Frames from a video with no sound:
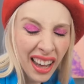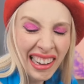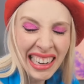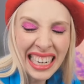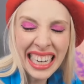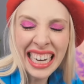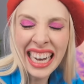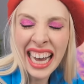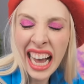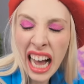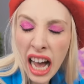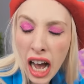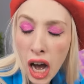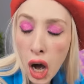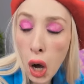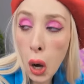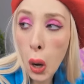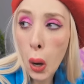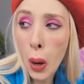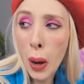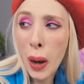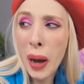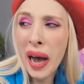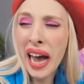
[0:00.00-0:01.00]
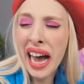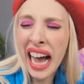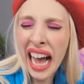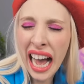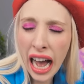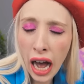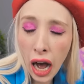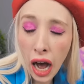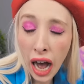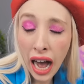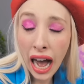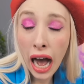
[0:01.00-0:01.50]
nose tickle!
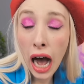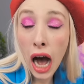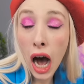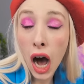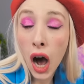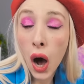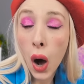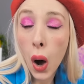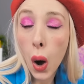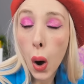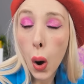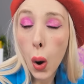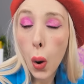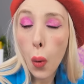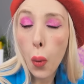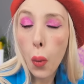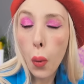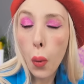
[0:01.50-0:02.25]
Uh, uh.